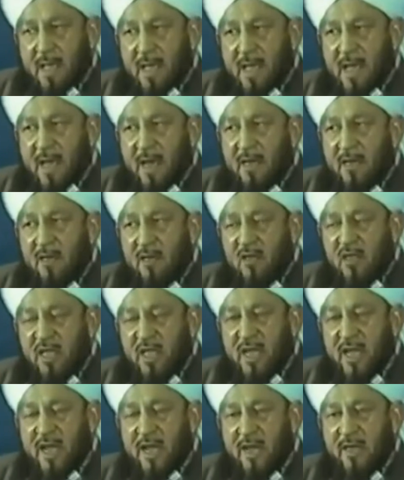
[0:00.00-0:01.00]
And
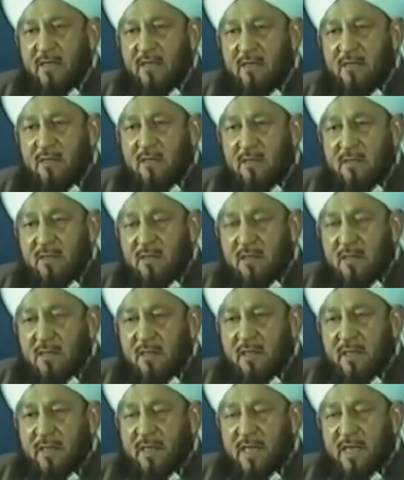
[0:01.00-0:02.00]
they had
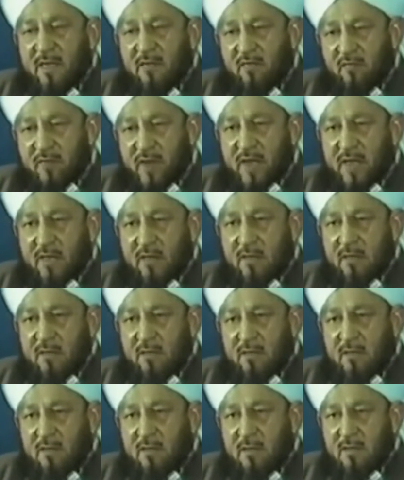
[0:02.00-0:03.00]
in
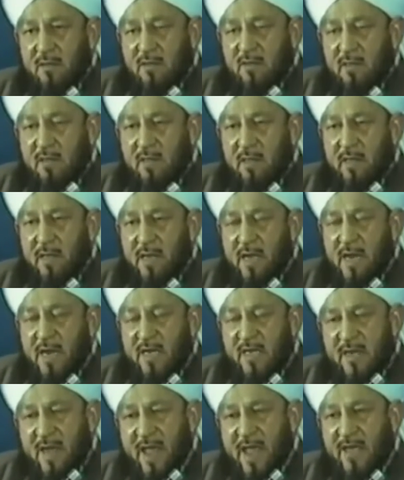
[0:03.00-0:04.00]
fact
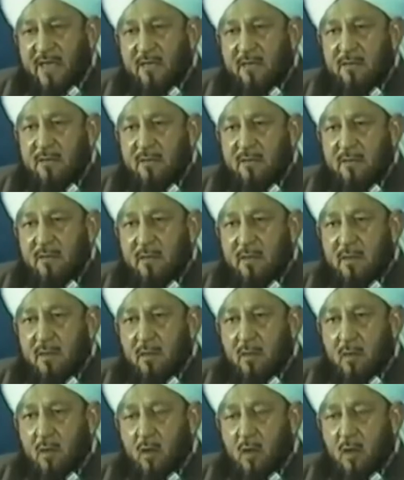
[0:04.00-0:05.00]
attacked
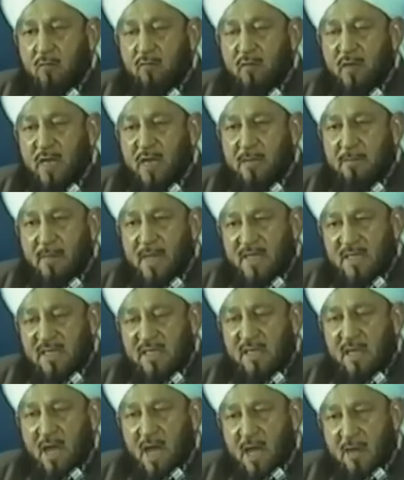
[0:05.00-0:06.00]
or were
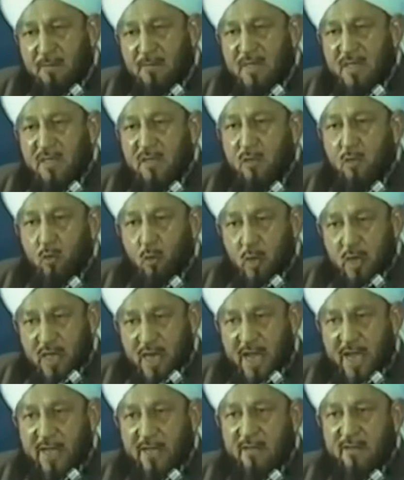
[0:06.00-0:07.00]
amassing armies to
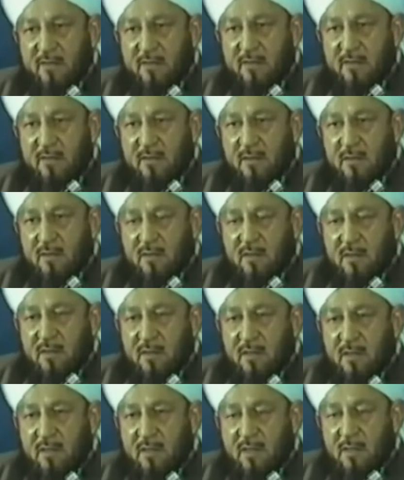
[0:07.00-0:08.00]
attack
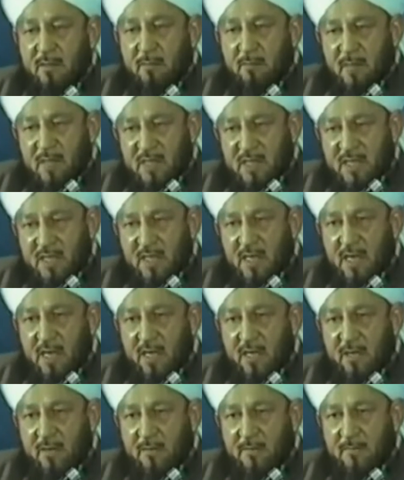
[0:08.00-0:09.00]

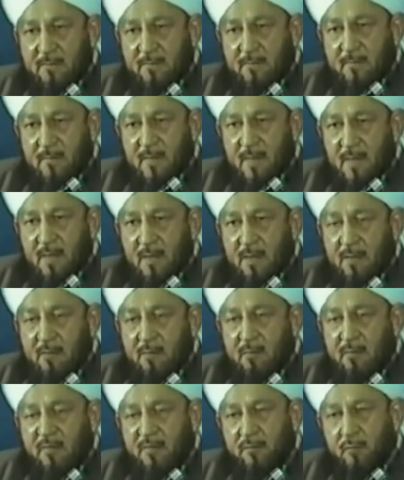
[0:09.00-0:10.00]
Medina
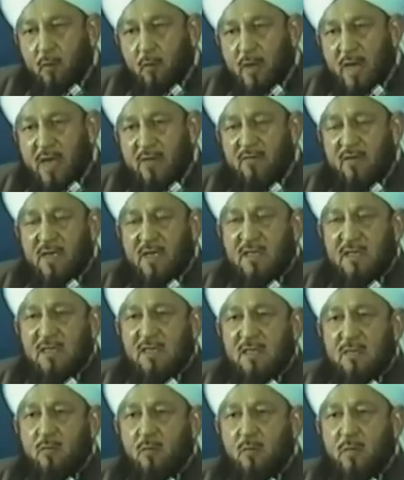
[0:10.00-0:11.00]
before ever
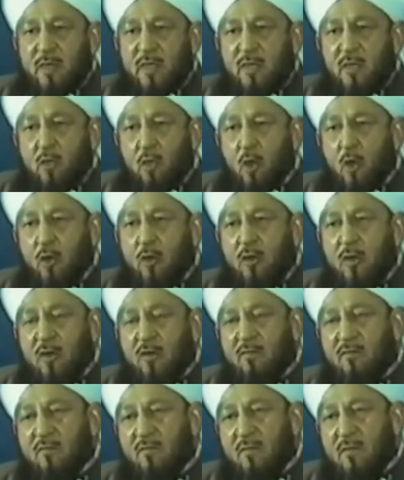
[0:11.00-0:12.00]
Hazrat Abu Bakr thought
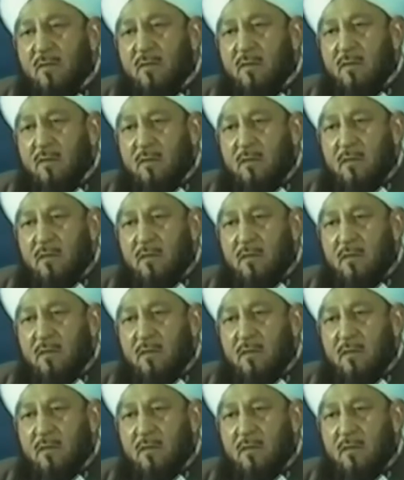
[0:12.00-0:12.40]
of